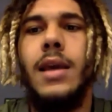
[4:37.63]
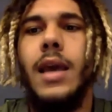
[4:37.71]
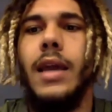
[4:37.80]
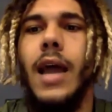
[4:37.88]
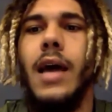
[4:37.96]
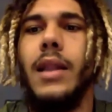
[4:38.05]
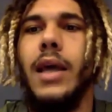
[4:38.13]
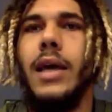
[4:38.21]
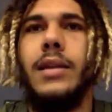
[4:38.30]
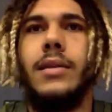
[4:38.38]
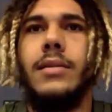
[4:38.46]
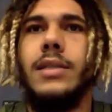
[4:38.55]
and not
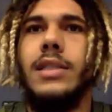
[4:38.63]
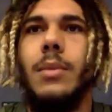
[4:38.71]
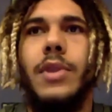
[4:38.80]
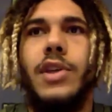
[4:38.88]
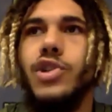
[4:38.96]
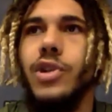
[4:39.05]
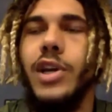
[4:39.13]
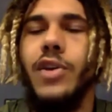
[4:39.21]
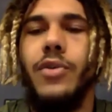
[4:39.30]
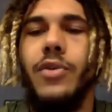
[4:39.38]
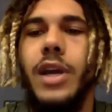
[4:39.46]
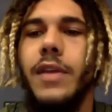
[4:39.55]
letting some of the
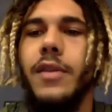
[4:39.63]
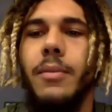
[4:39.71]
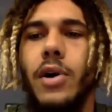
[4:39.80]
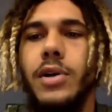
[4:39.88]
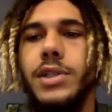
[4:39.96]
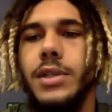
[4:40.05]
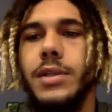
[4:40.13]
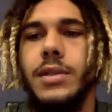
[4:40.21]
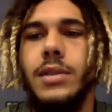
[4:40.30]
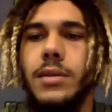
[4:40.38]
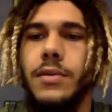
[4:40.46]
trickery and the motions,